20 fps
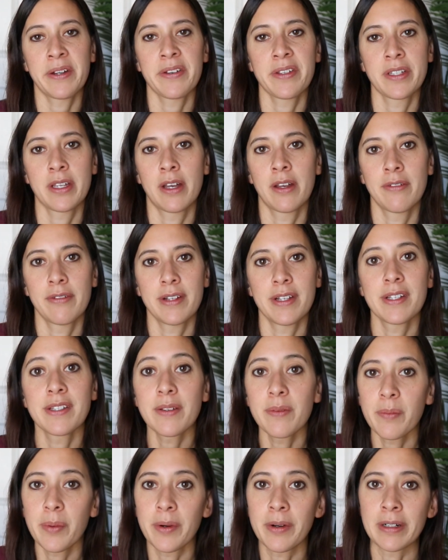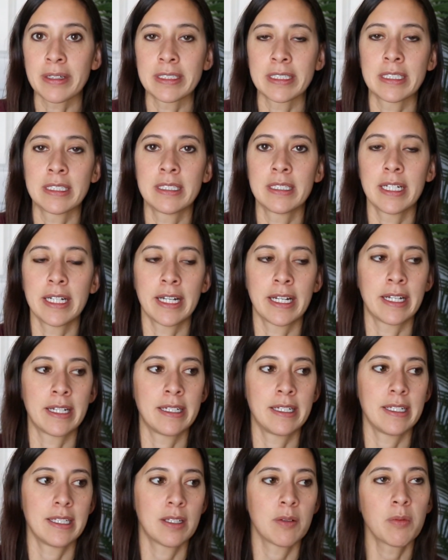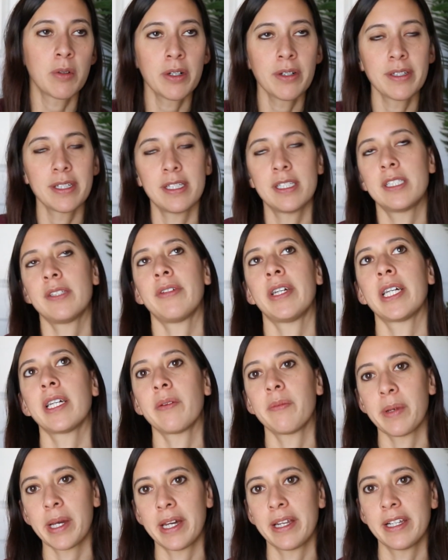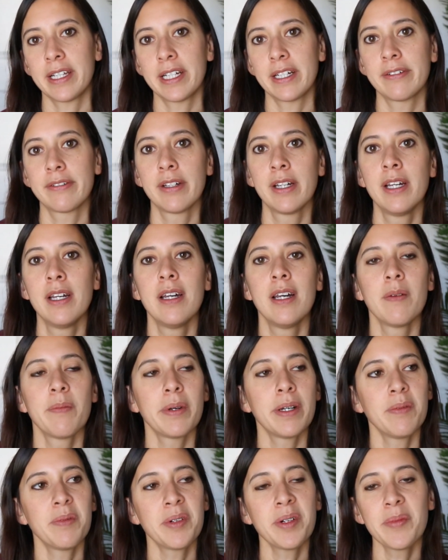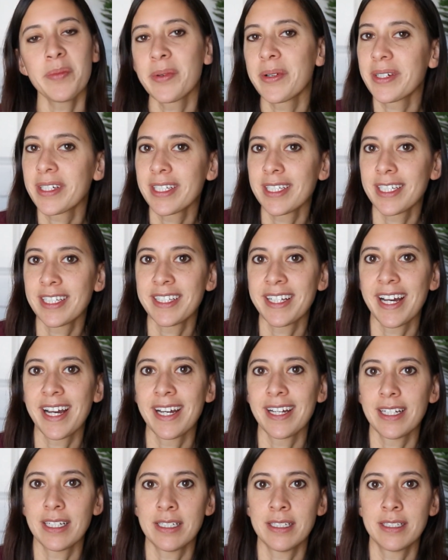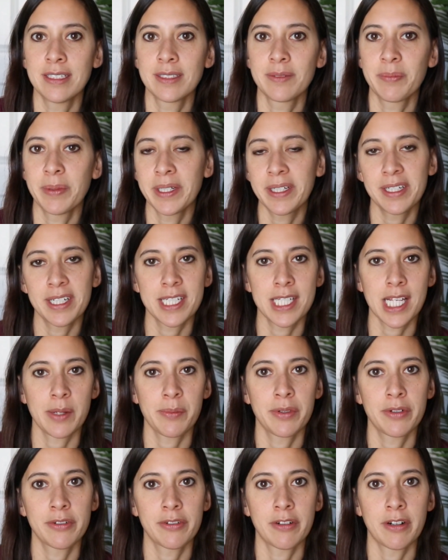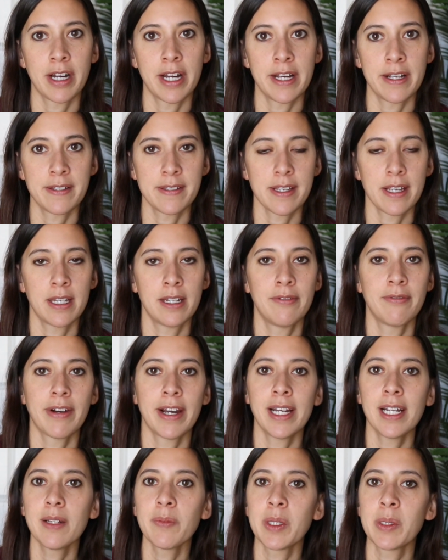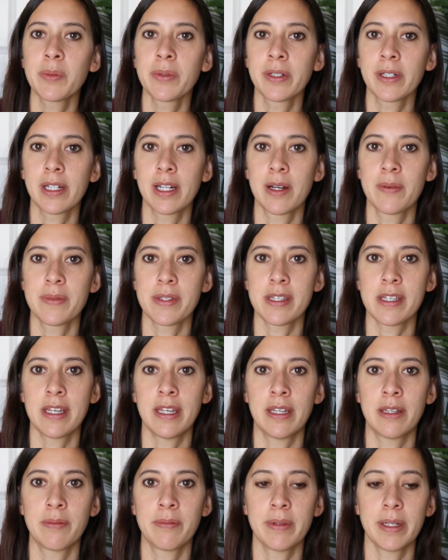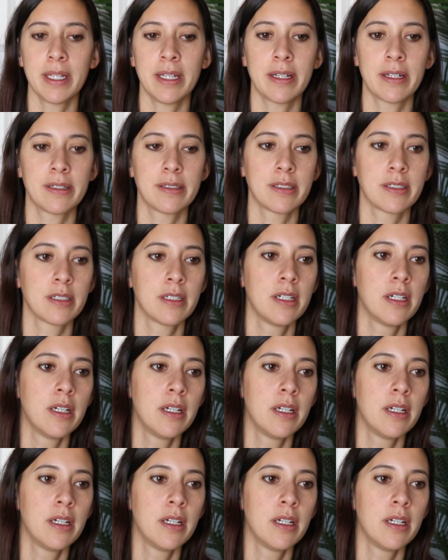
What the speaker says: yourself is important and the world is very competitive. But more important than that is being a disciple of Christ and inviting people to come to Him and